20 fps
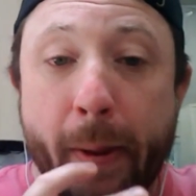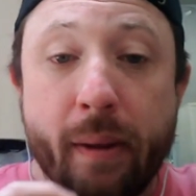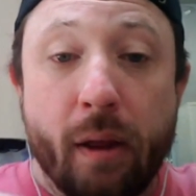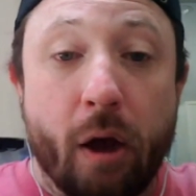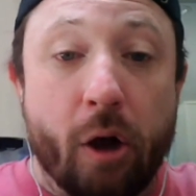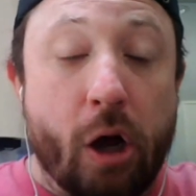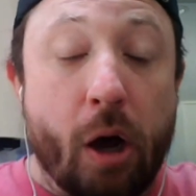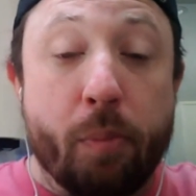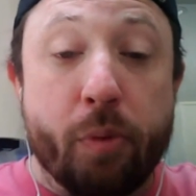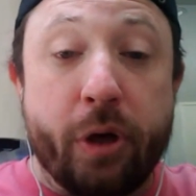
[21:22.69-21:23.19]
A
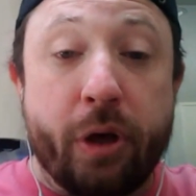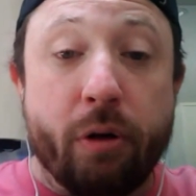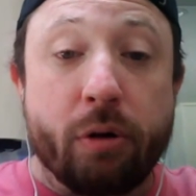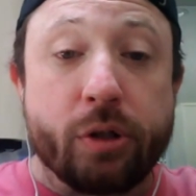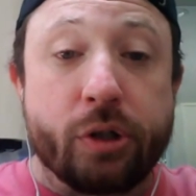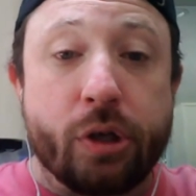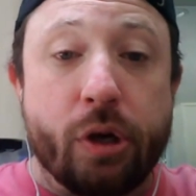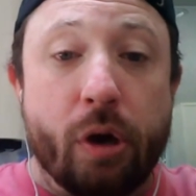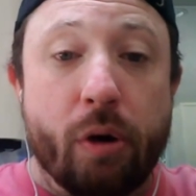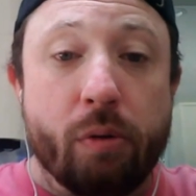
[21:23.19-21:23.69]
couple
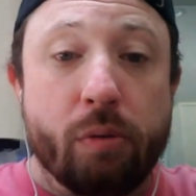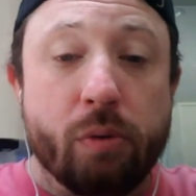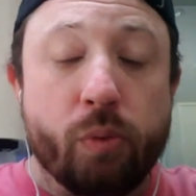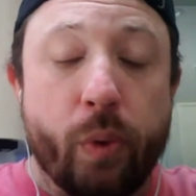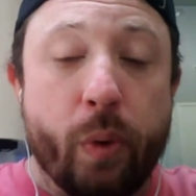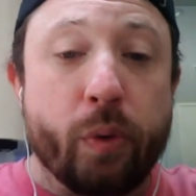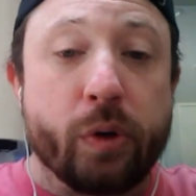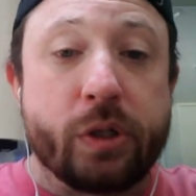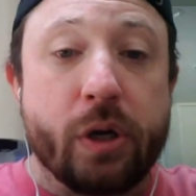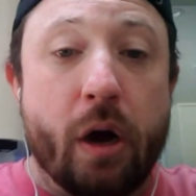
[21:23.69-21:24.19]
years ago, we
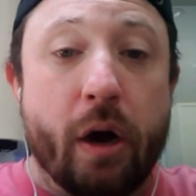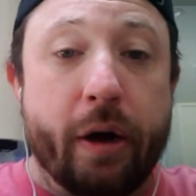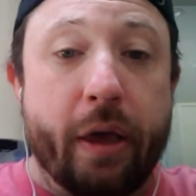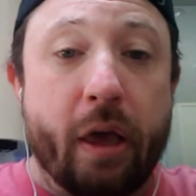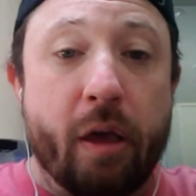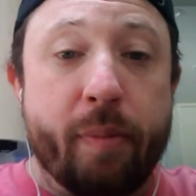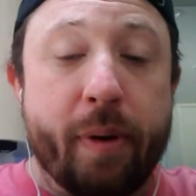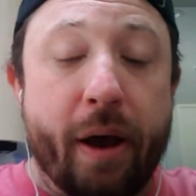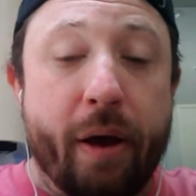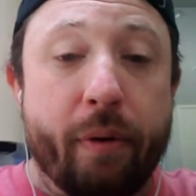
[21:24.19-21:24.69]
were talking
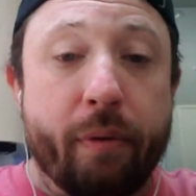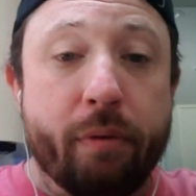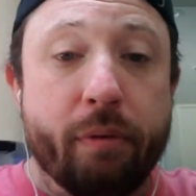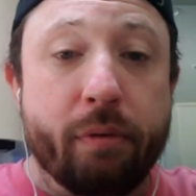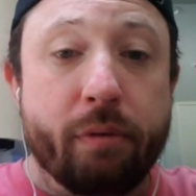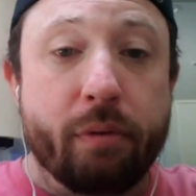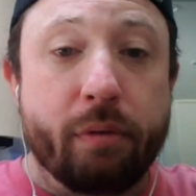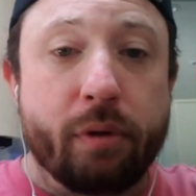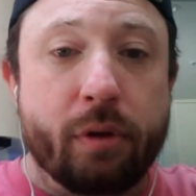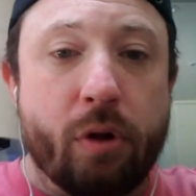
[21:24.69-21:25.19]
about
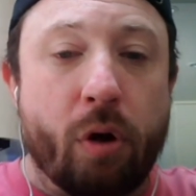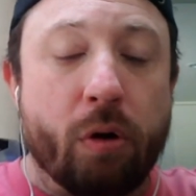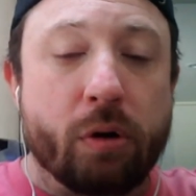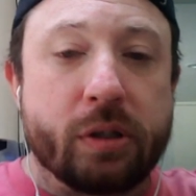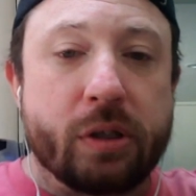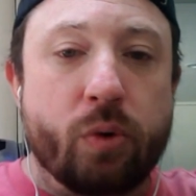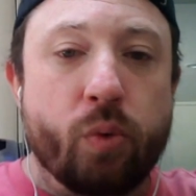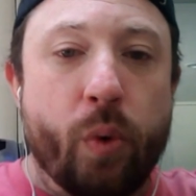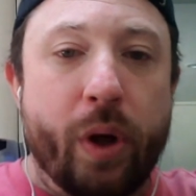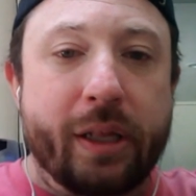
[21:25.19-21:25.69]

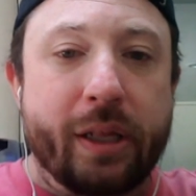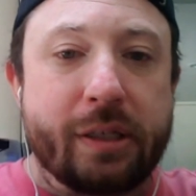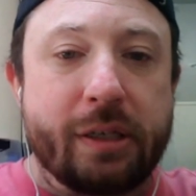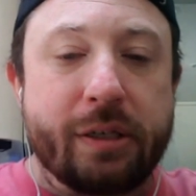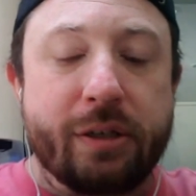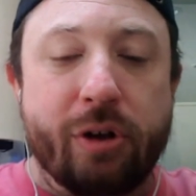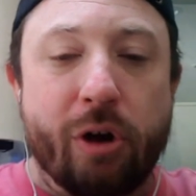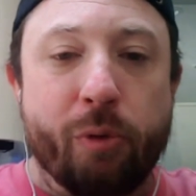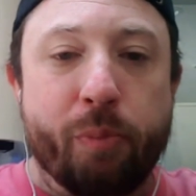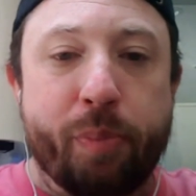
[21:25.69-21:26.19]
Carson Wentz and
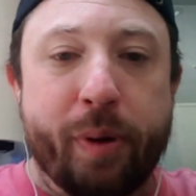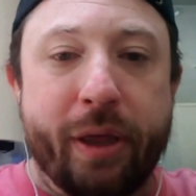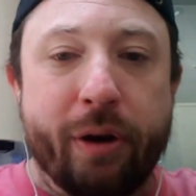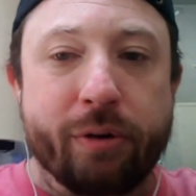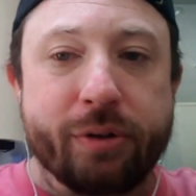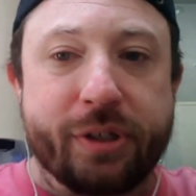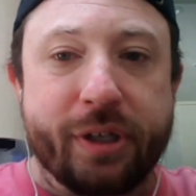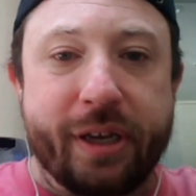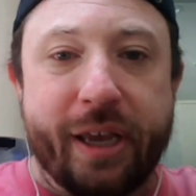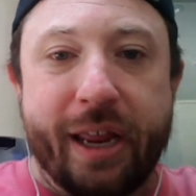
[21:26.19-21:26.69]
Doug
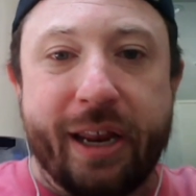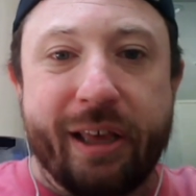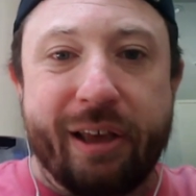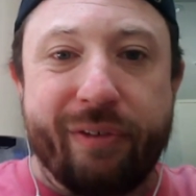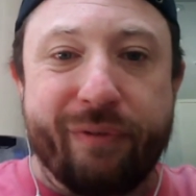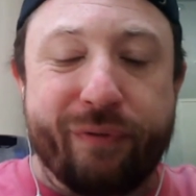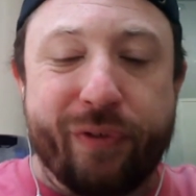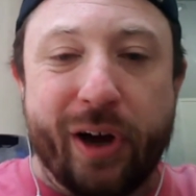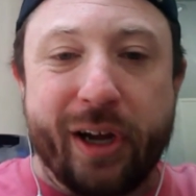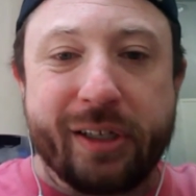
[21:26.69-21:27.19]
Peterson getting in
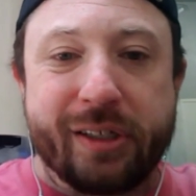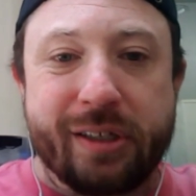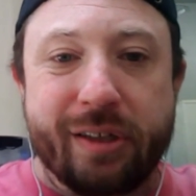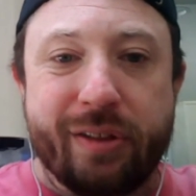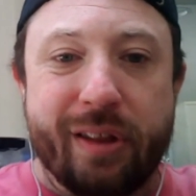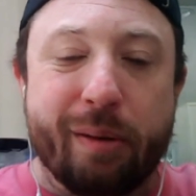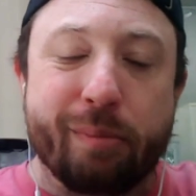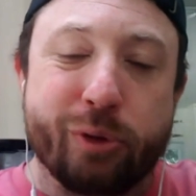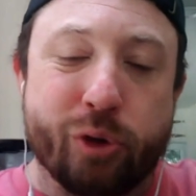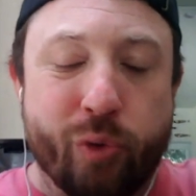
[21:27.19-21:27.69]
fights and
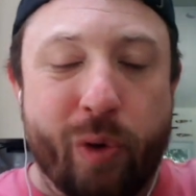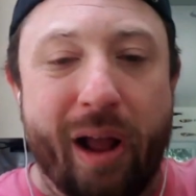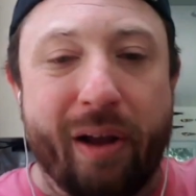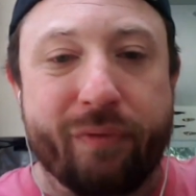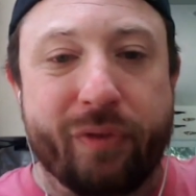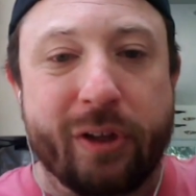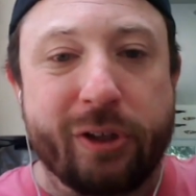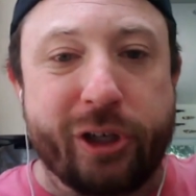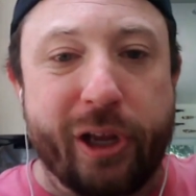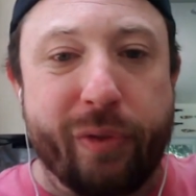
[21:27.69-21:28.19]
them
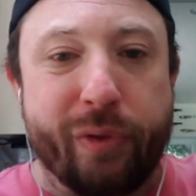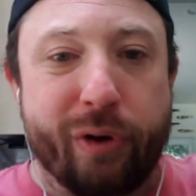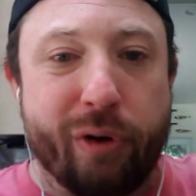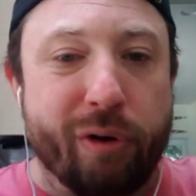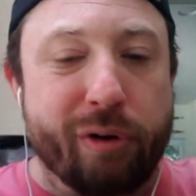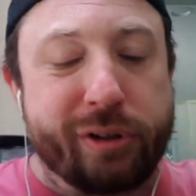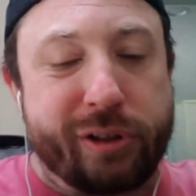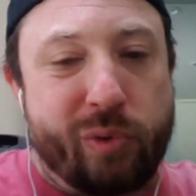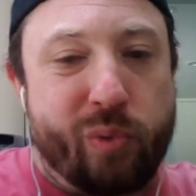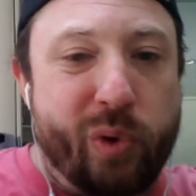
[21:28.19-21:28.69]
drafting Jalen
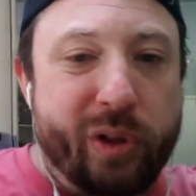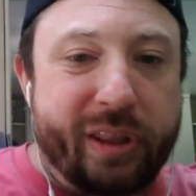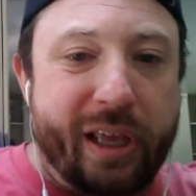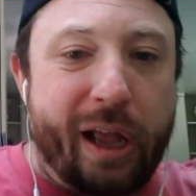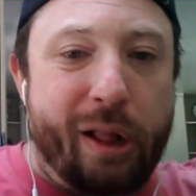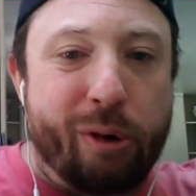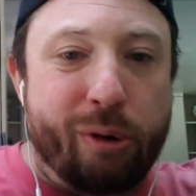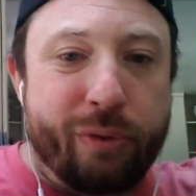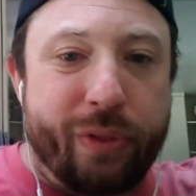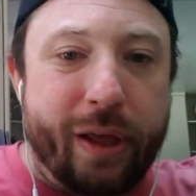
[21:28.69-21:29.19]
Hurts and what the
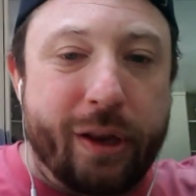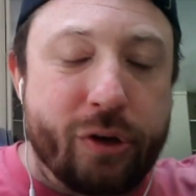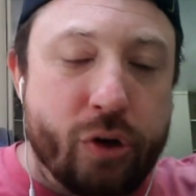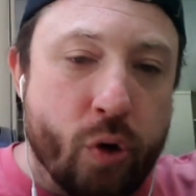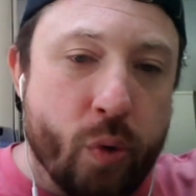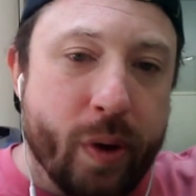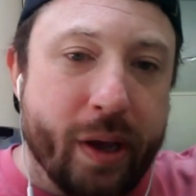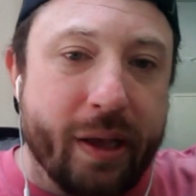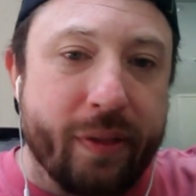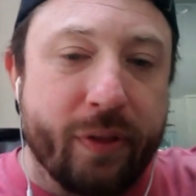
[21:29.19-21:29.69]
hell are they
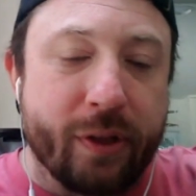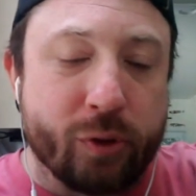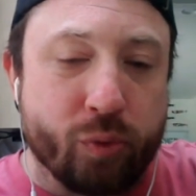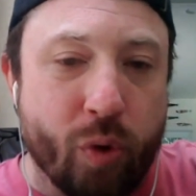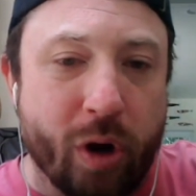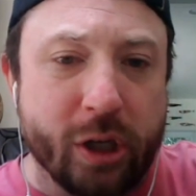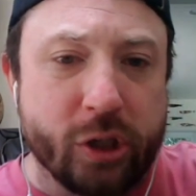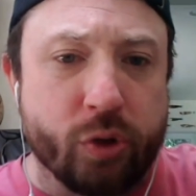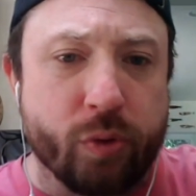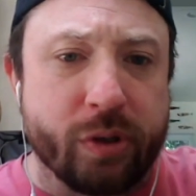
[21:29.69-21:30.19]
doing and this
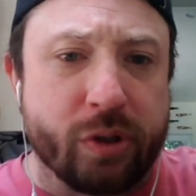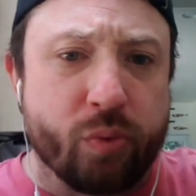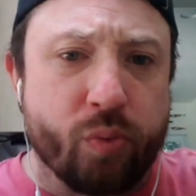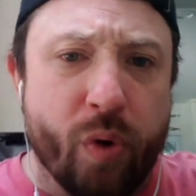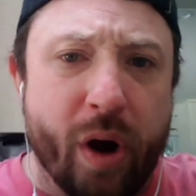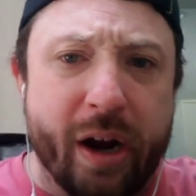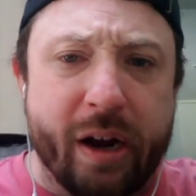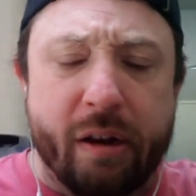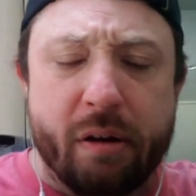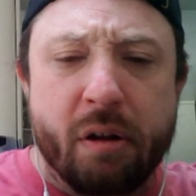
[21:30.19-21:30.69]
roster isn't
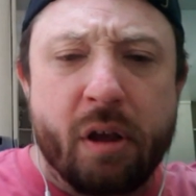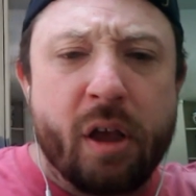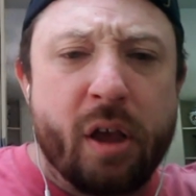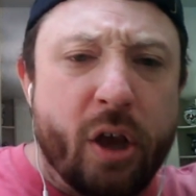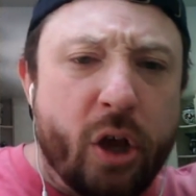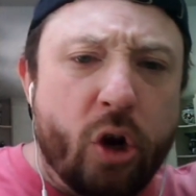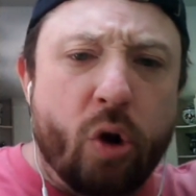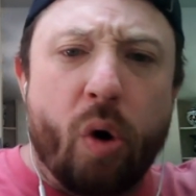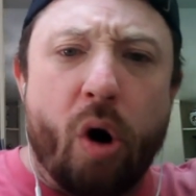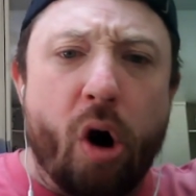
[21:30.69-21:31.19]
right and,
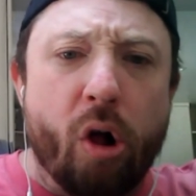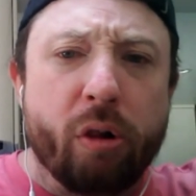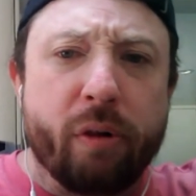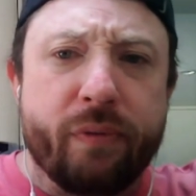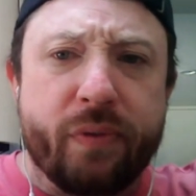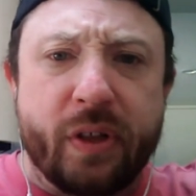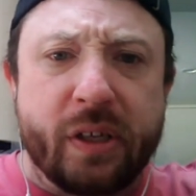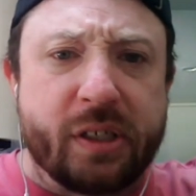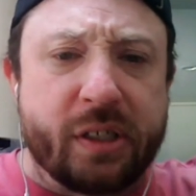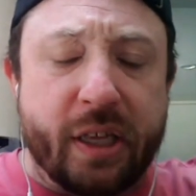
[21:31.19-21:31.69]
you know, all of
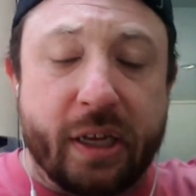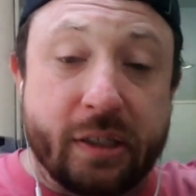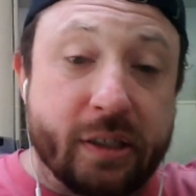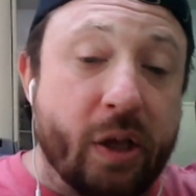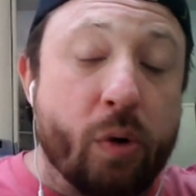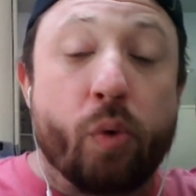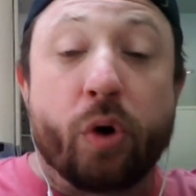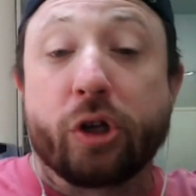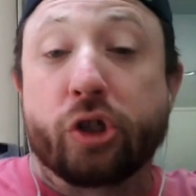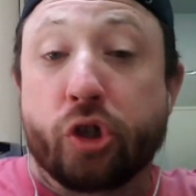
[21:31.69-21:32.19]
these things. They
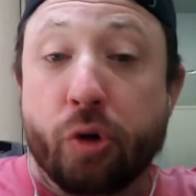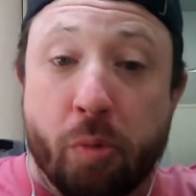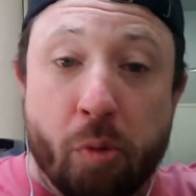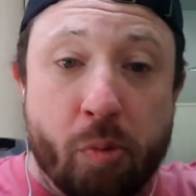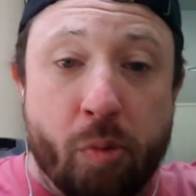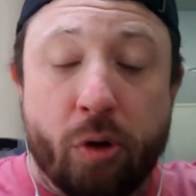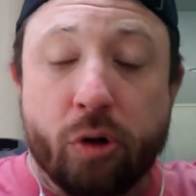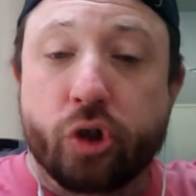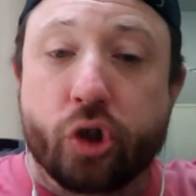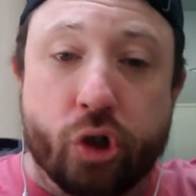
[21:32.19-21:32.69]
won a Super
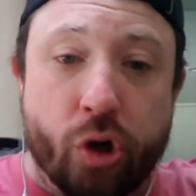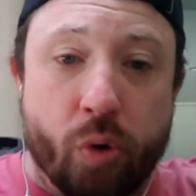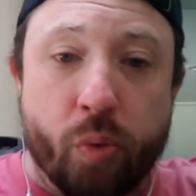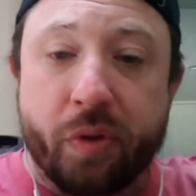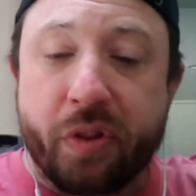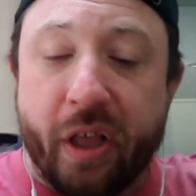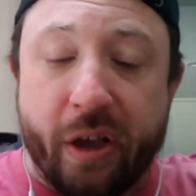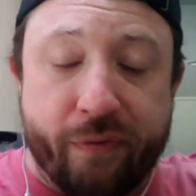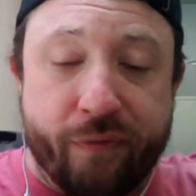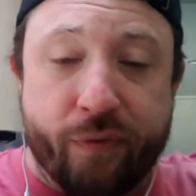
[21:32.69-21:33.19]
Bowl, sure, with
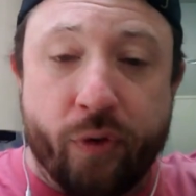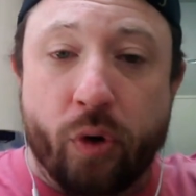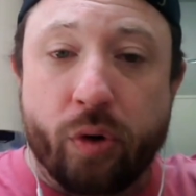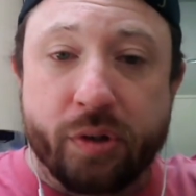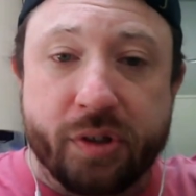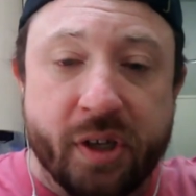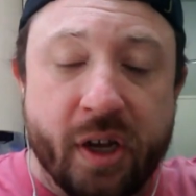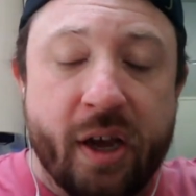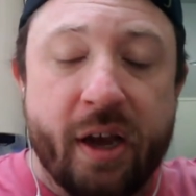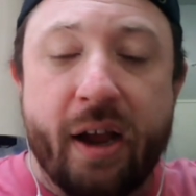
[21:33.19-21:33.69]
Nick Foles
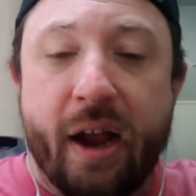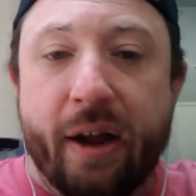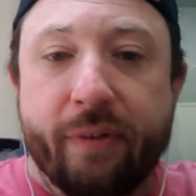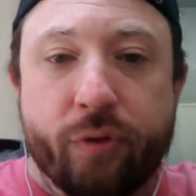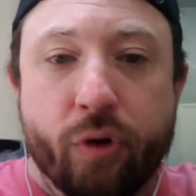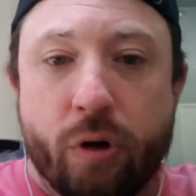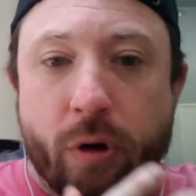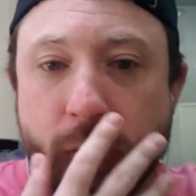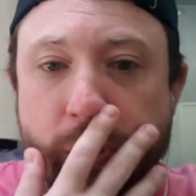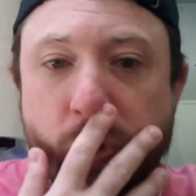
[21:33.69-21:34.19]
after
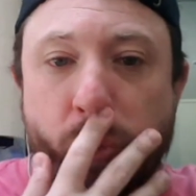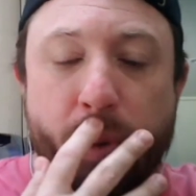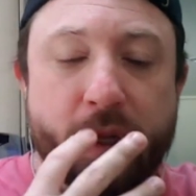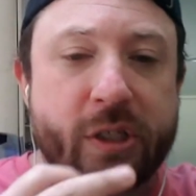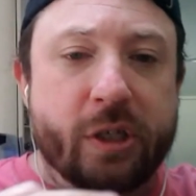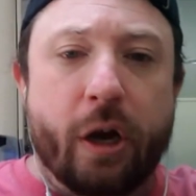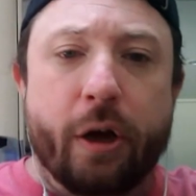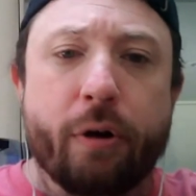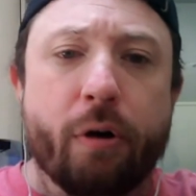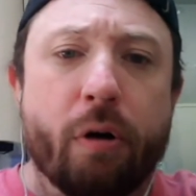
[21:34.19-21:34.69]
Carson Wentz
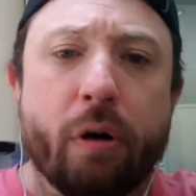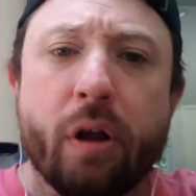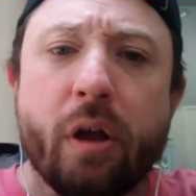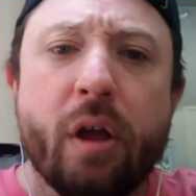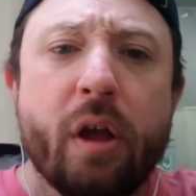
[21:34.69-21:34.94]
got hurt.